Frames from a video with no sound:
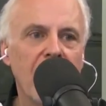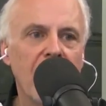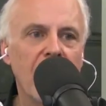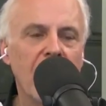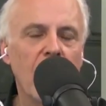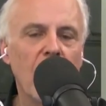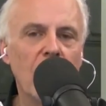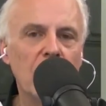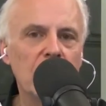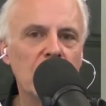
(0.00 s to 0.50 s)

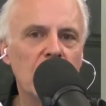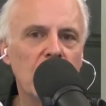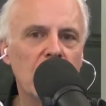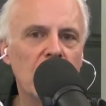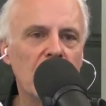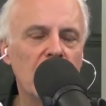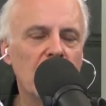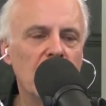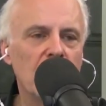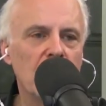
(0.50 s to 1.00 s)
also
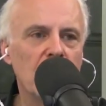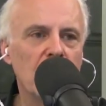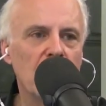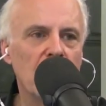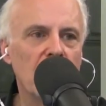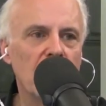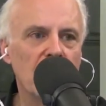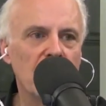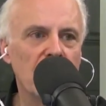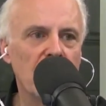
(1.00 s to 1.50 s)
that
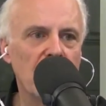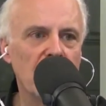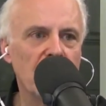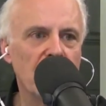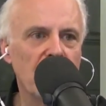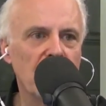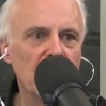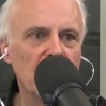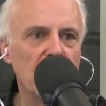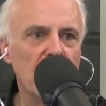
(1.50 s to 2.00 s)
you're very
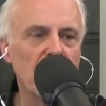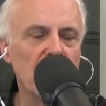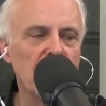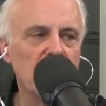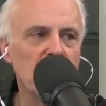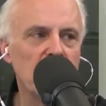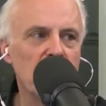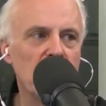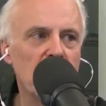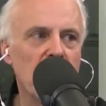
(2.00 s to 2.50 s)
frustrated
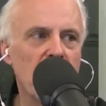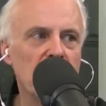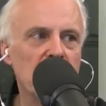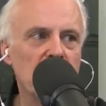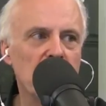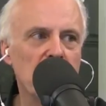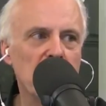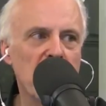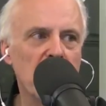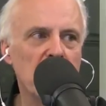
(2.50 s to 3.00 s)
with what the
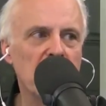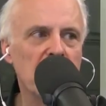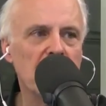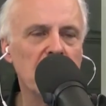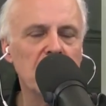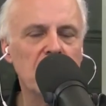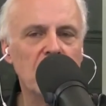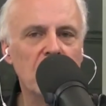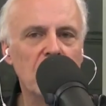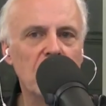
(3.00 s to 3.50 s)

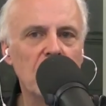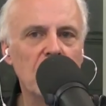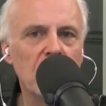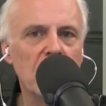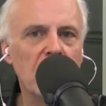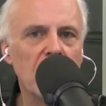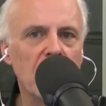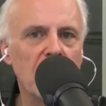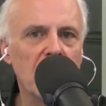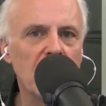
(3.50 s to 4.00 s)
Republicans are doing
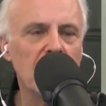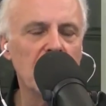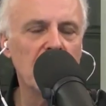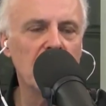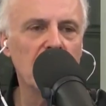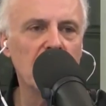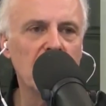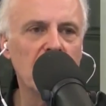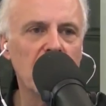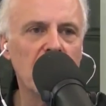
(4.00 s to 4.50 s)
there in your
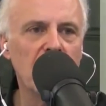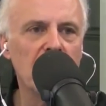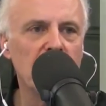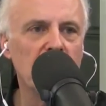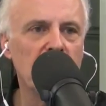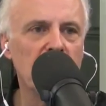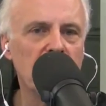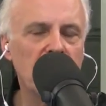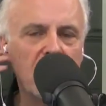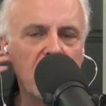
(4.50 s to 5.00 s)
state of
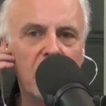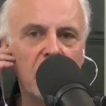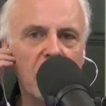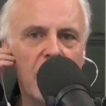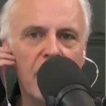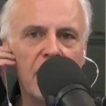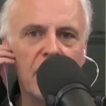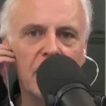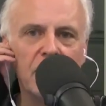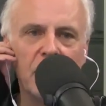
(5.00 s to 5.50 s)
North
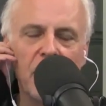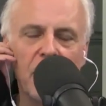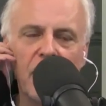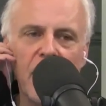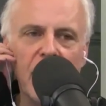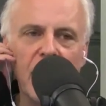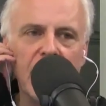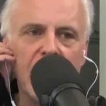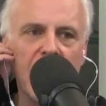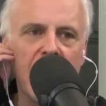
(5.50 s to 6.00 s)
Carolina. So I
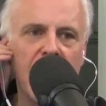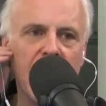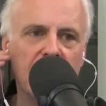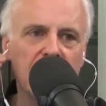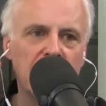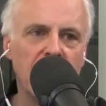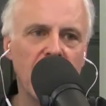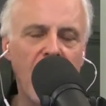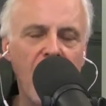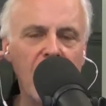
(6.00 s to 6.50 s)
got to ask
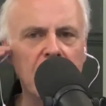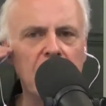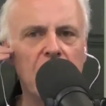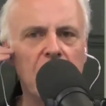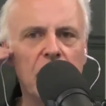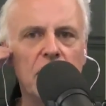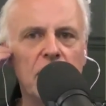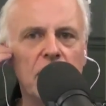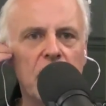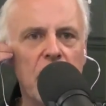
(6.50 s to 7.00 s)
you, I can
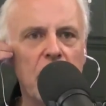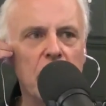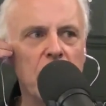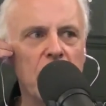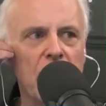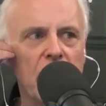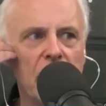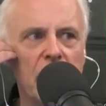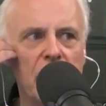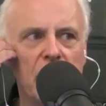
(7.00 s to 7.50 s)
understand
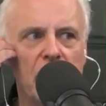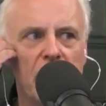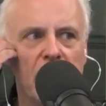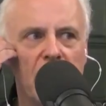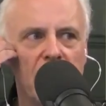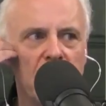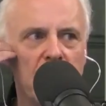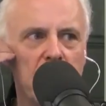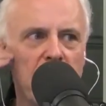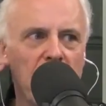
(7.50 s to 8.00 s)
being an
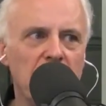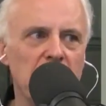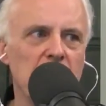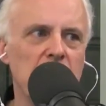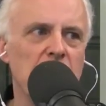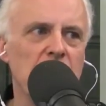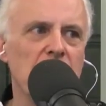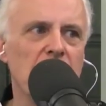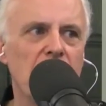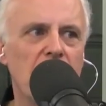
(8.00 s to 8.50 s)
independent,
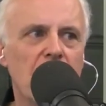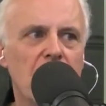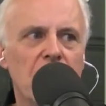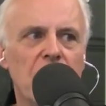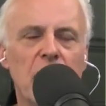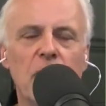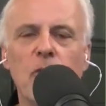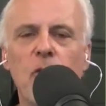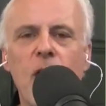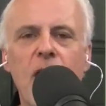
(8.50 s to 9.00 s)
but
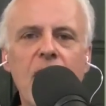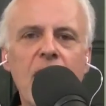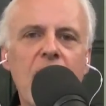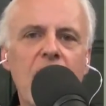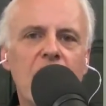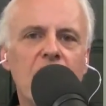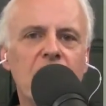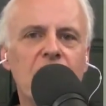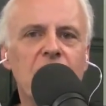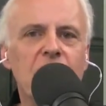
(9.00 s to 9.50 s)
then why are
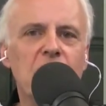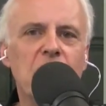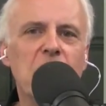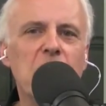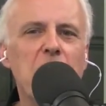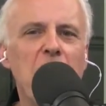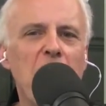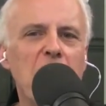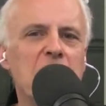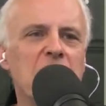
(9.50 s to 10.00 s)
you a
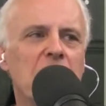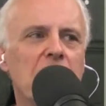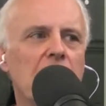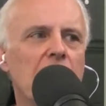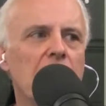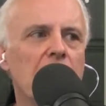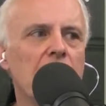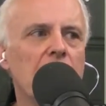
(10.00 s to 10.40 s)
Republican?